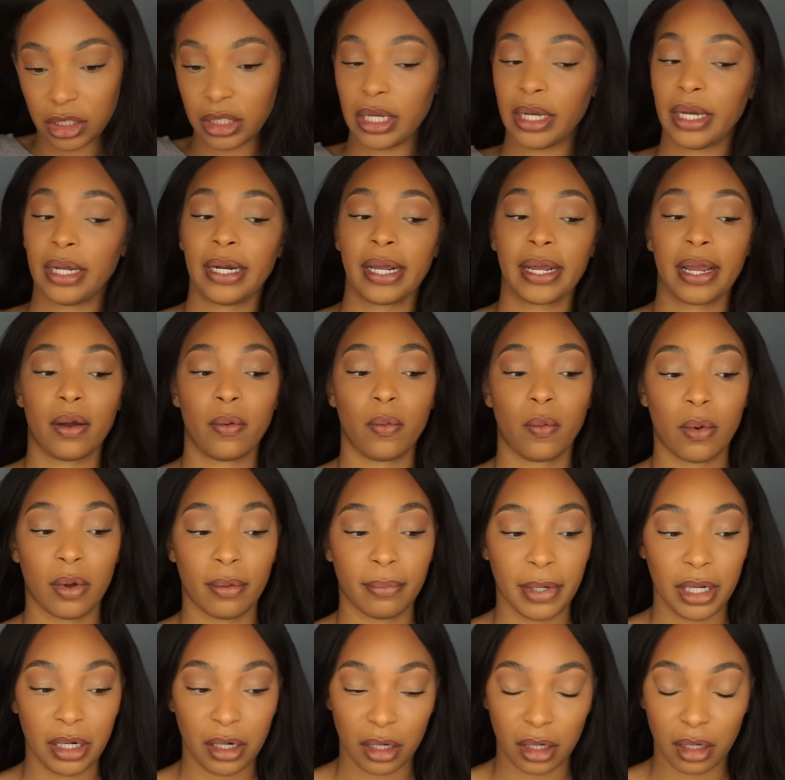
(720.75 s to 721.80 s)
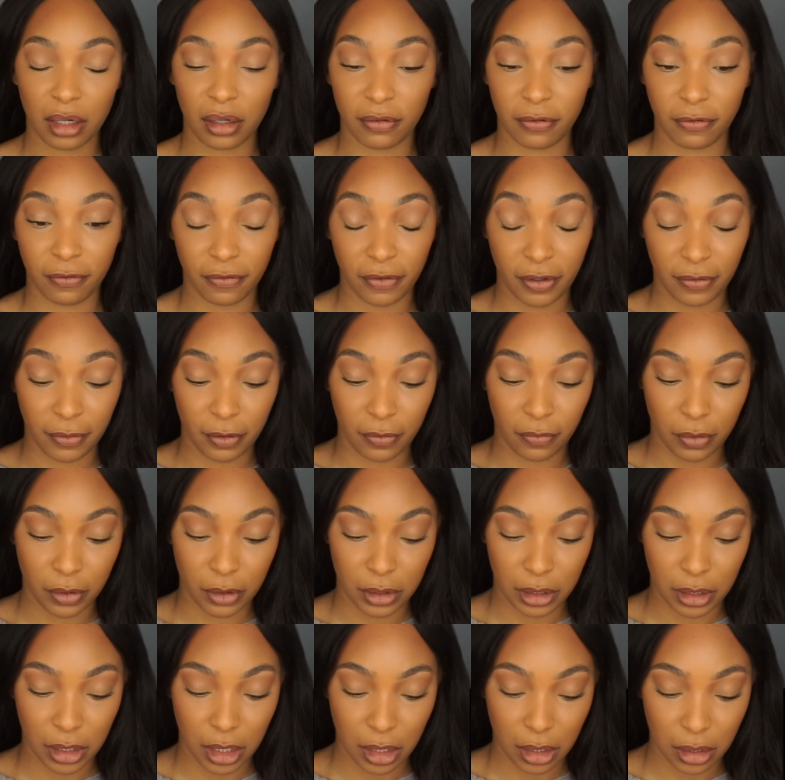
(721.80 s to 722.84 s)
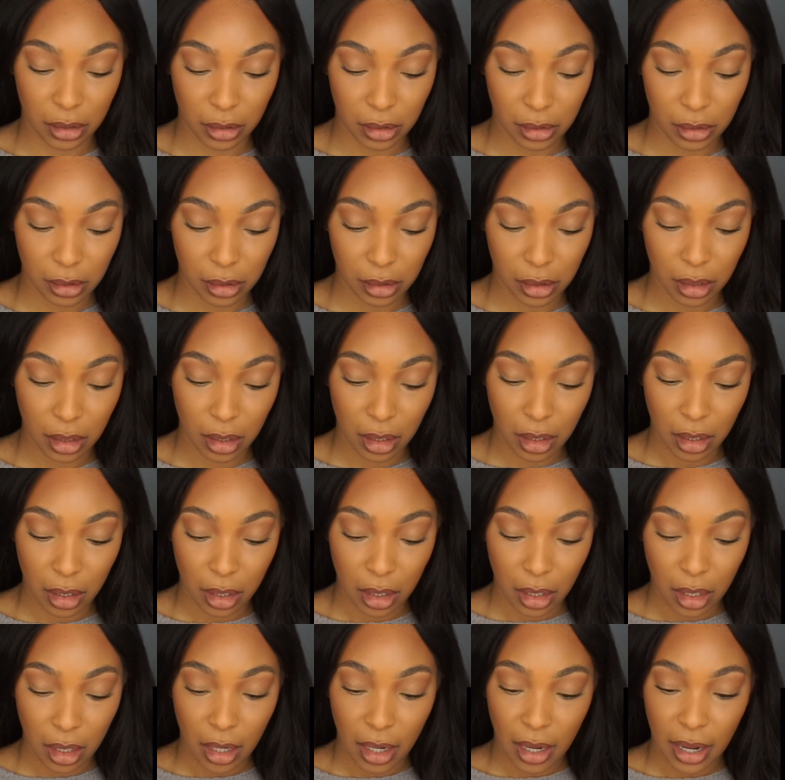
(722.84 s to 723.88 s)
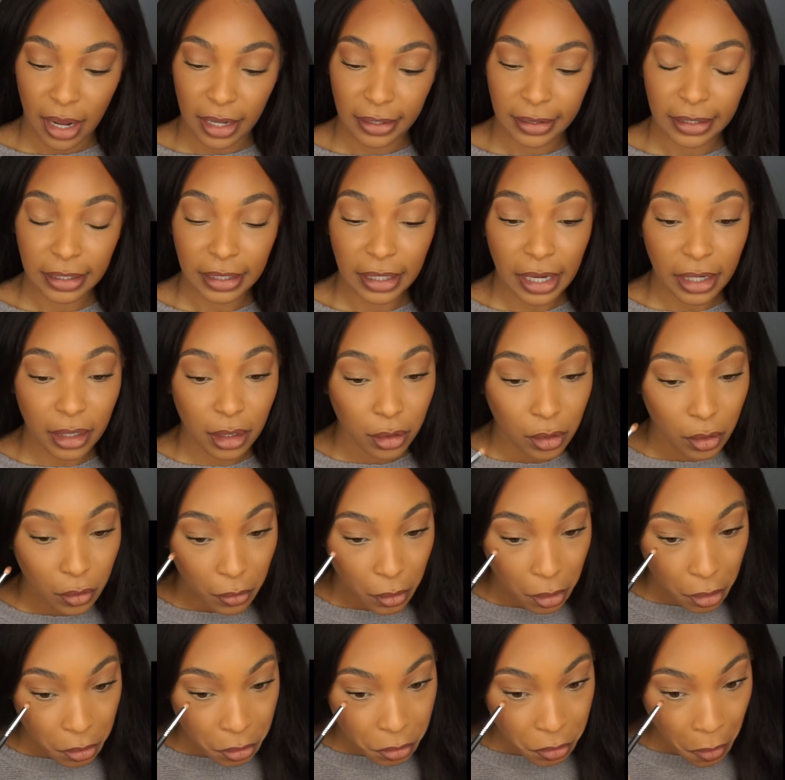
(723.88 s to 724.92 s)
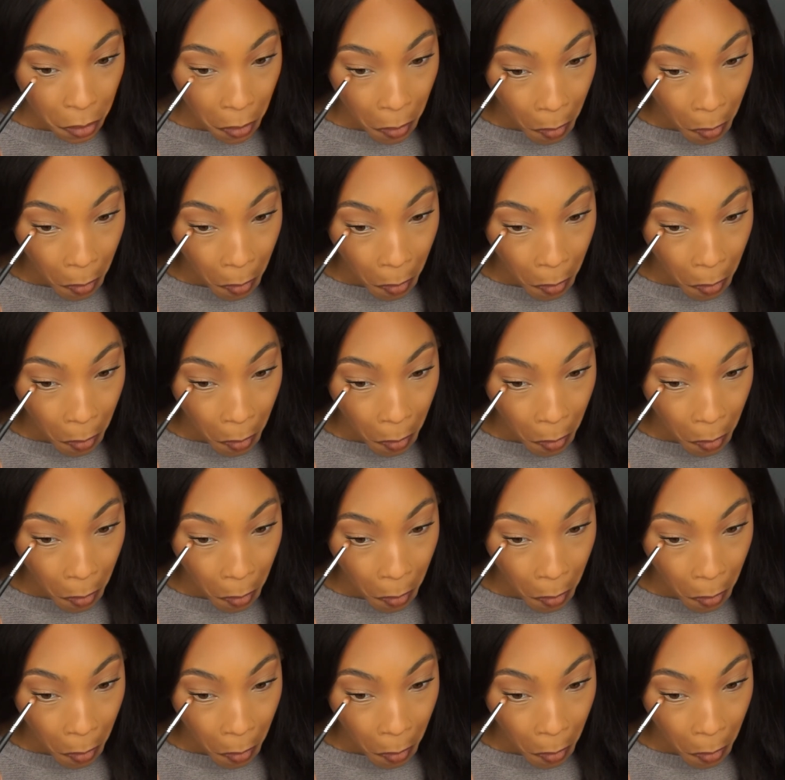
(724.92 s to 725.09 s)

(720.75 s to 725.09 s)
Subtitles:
line. I got 1 minute and 54 seconds. I think I can do this.